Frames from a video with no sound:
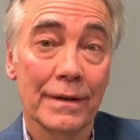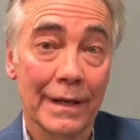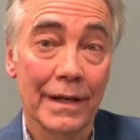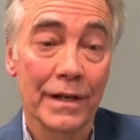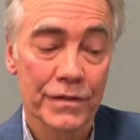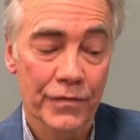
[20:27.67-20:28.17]

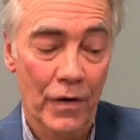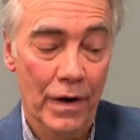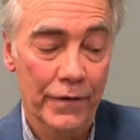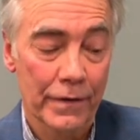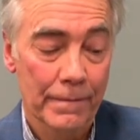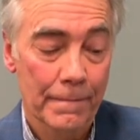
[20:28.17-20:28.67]
in his
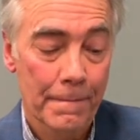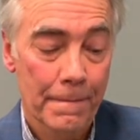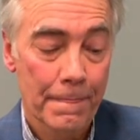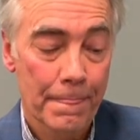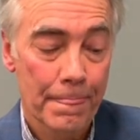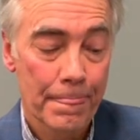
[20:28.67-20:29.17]
Father.
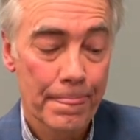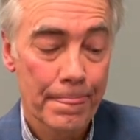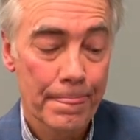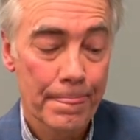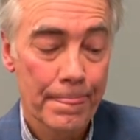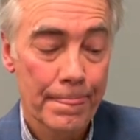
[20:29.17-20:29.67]

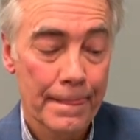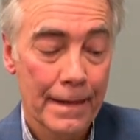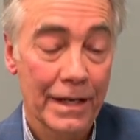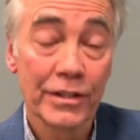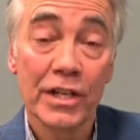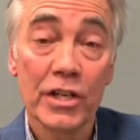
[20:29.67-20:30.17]

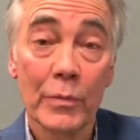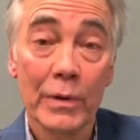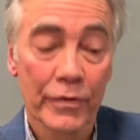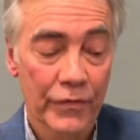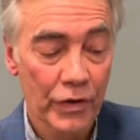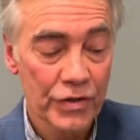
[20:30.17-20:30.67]
Continuing
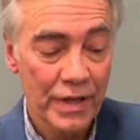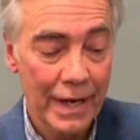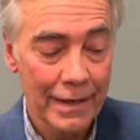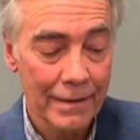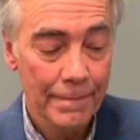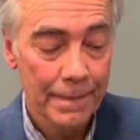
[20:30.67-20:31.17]
with verse
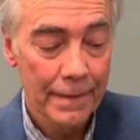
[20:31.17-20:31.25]
8,